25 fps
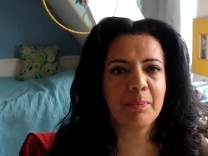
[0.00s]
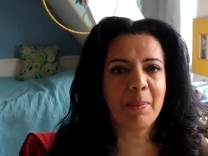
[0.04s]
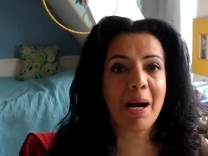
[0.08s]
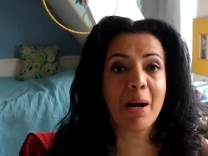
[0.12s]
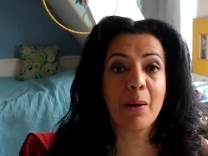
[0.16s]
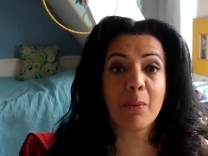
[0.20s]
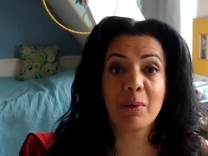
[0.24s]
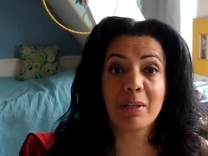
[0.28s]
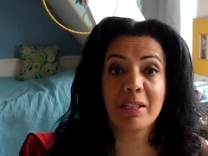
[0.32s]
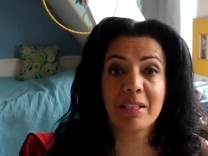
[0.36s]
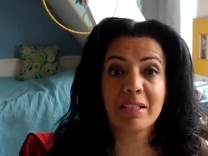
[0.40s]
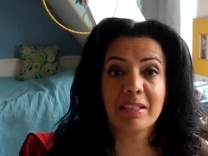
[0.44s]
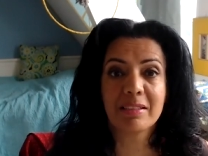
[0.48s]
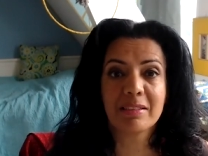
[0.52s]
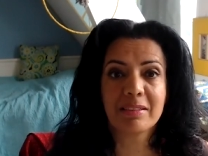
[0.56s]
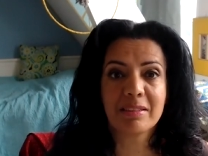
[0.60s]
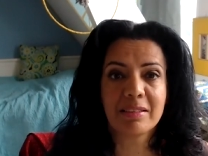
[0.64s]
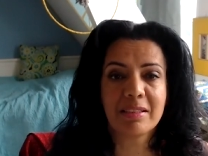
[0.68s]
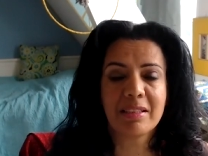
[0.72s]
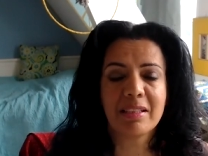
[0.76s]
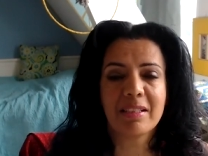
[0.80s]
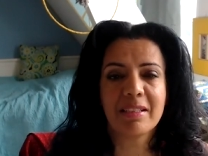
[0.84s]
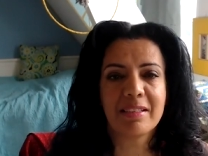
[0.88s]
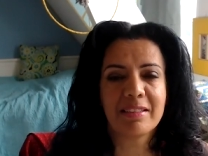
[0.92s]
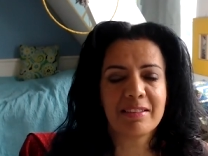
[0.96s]

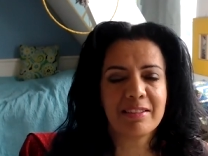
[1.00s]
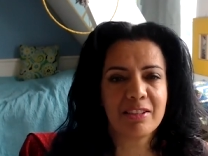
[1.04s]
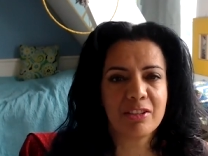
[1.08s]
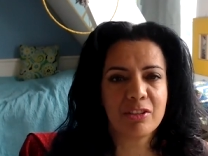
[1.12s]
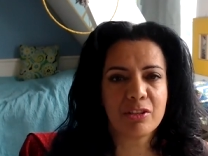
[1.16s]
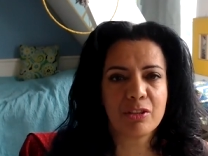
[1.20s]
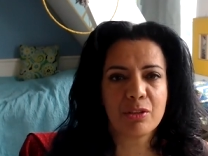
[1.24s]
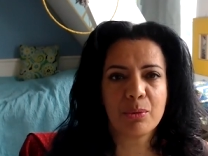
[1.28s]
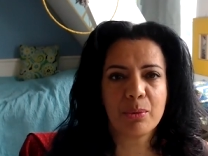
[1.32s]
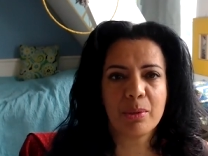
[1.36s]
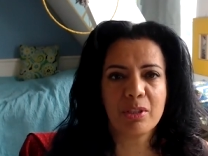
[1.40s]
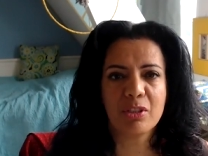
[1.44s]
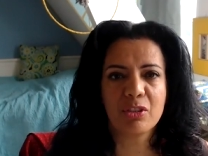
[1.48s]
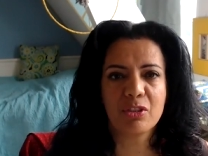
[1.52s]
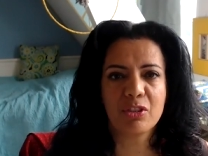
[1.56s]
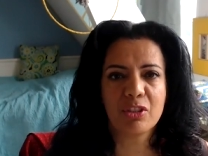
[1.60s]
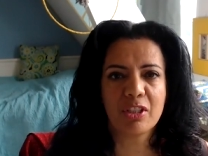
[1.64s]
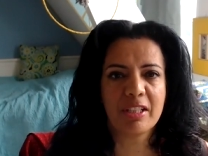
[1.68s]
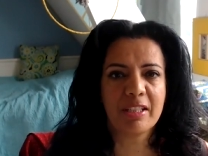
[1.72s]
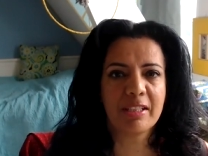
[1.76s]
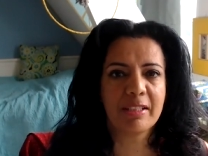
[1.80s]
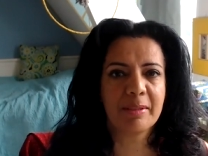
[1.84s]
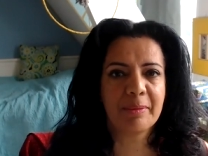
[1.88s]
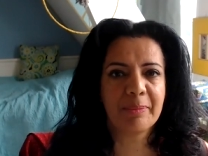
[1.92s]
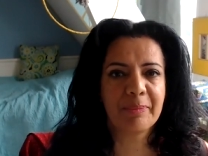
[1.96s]
powerless in a
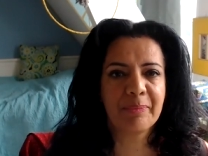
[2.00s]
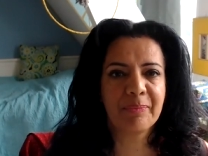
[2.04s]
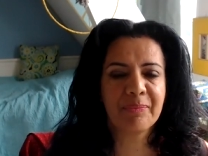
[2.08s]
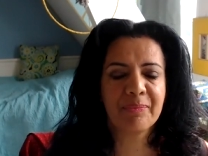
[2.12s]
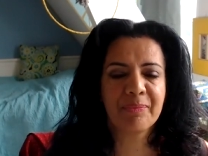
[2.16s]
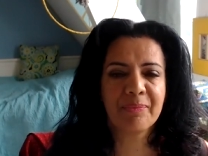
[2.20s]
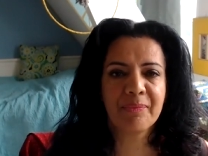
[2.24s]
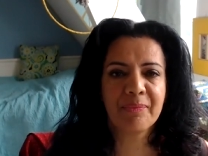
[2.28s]
situation